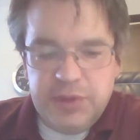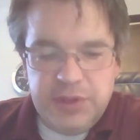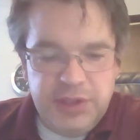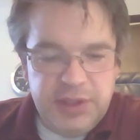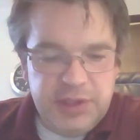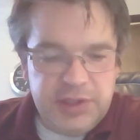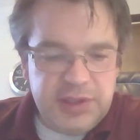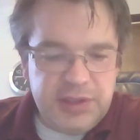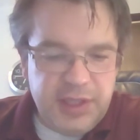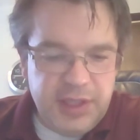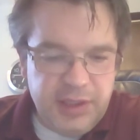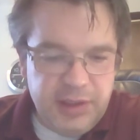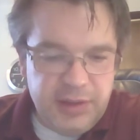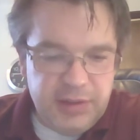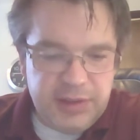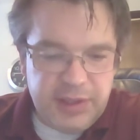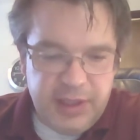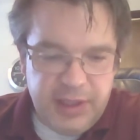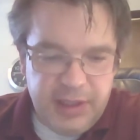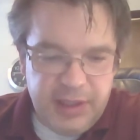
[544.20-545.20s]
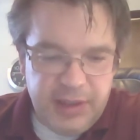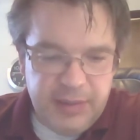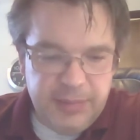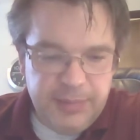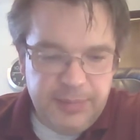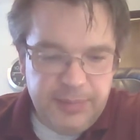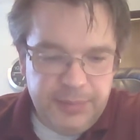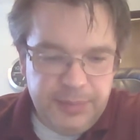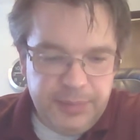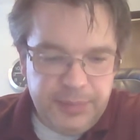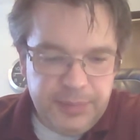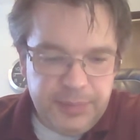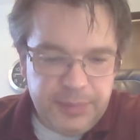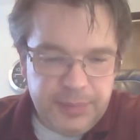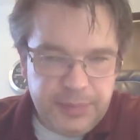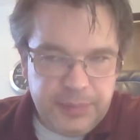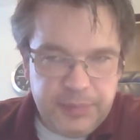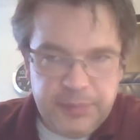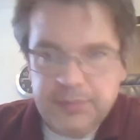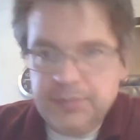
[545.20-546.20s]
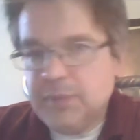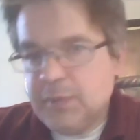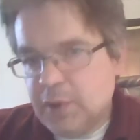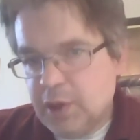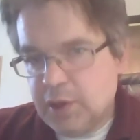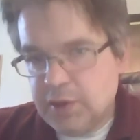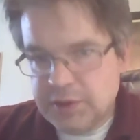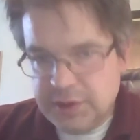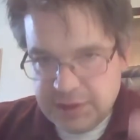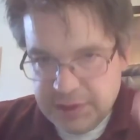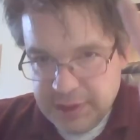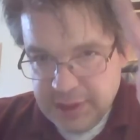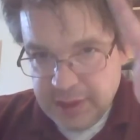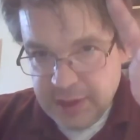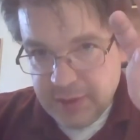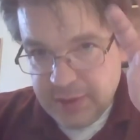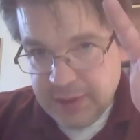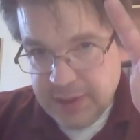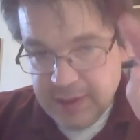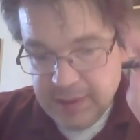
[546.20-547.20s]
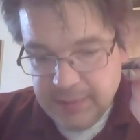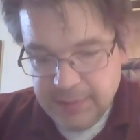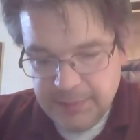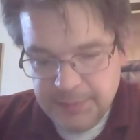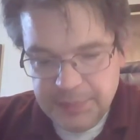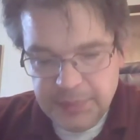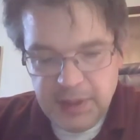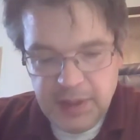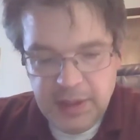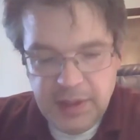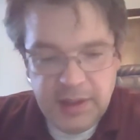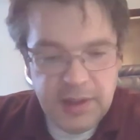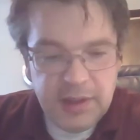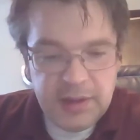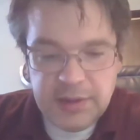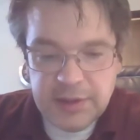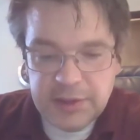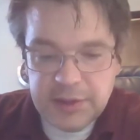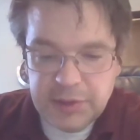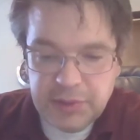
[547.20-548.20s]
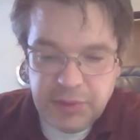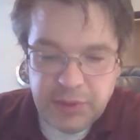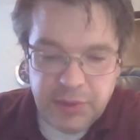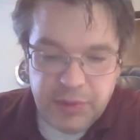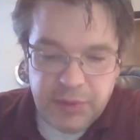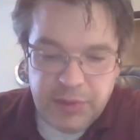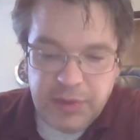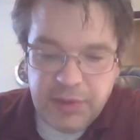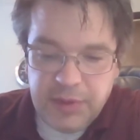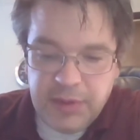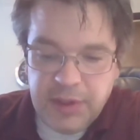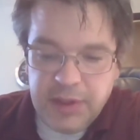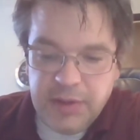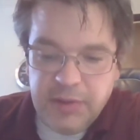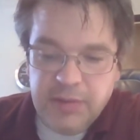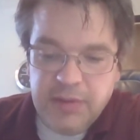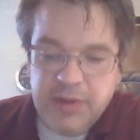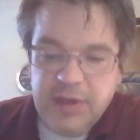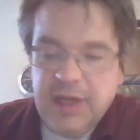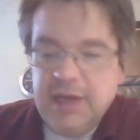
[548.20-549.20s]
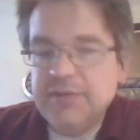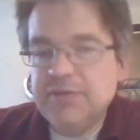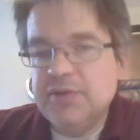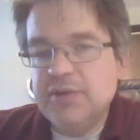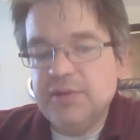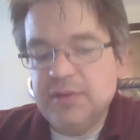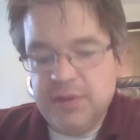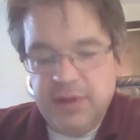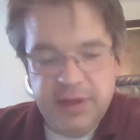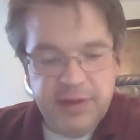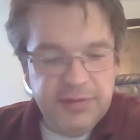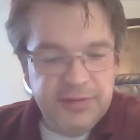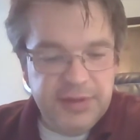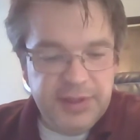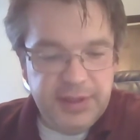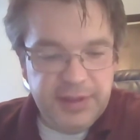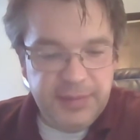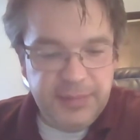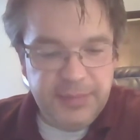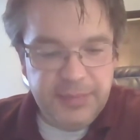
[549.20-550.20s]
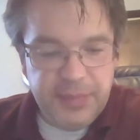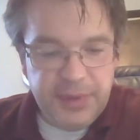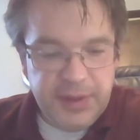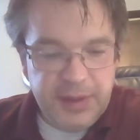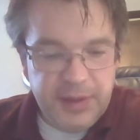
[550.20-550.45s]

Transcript: well, just tell Tom, or just tell him, the truth that you never loved him